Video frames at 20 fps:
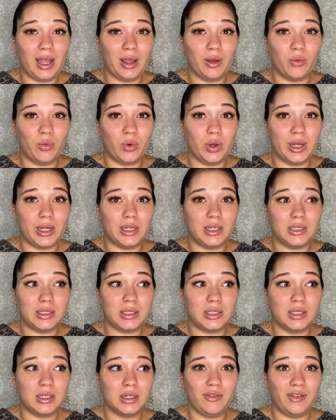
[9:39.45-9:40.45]
it
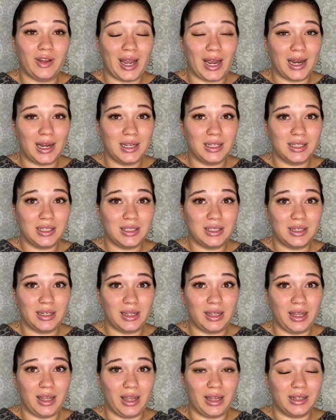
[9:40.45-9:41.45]
was fast
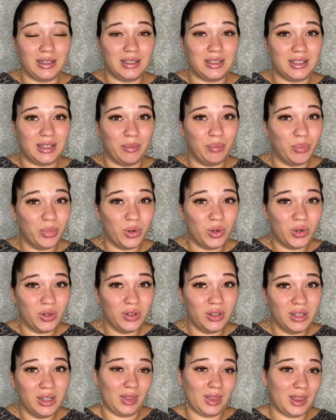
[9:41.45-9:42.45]
and simple.